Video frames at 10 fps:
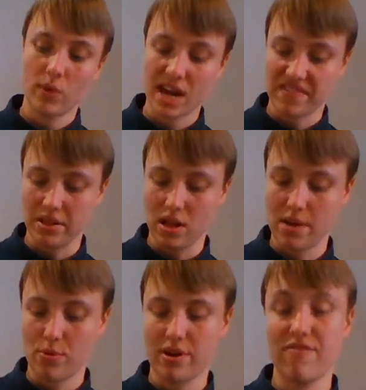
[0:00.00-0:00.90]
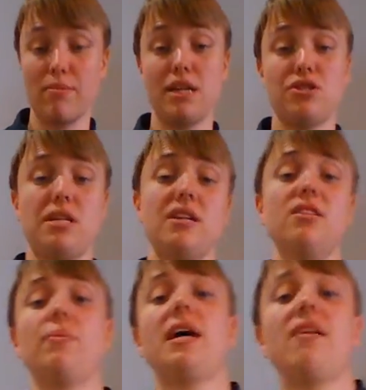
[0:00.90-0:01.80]
We have a lot more information
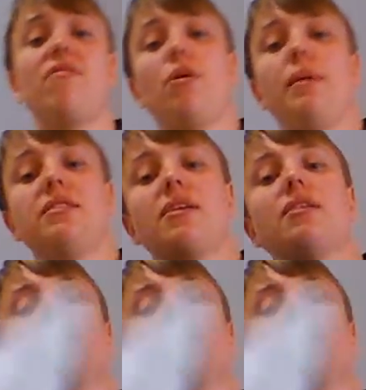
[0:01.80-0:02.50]
here than we had for our basic